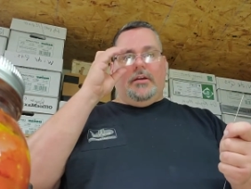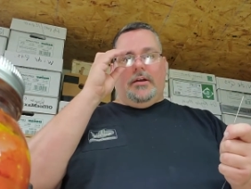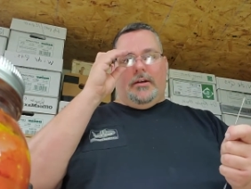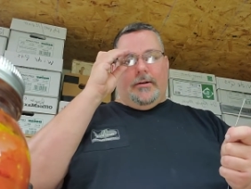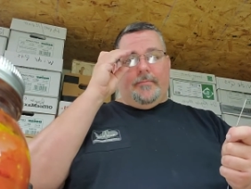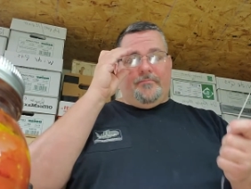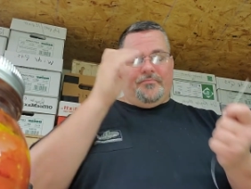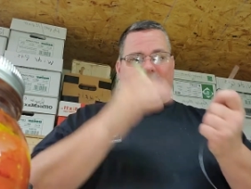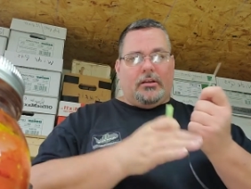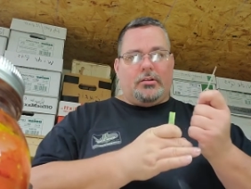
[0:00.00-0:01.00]

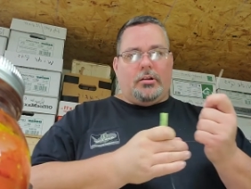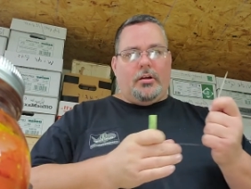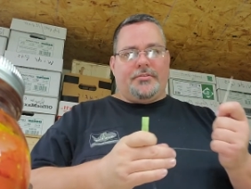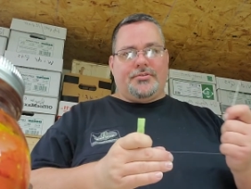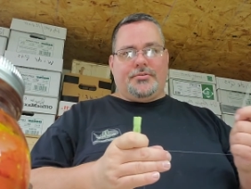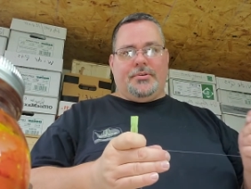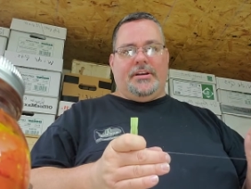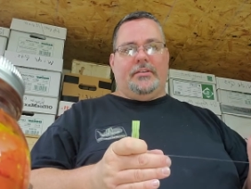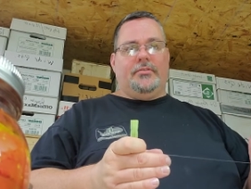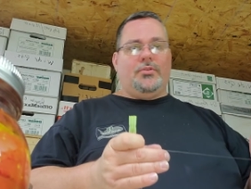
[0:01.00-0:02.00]
cloth
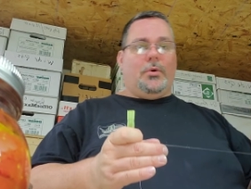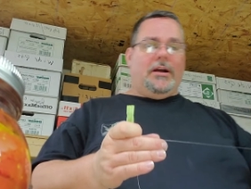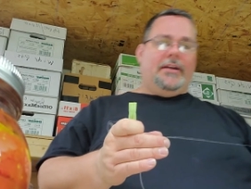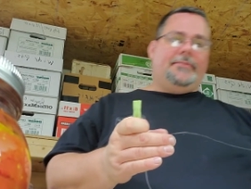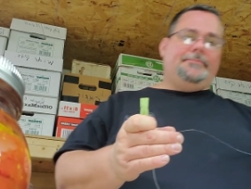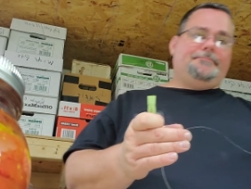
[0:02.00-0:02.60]
string or twine,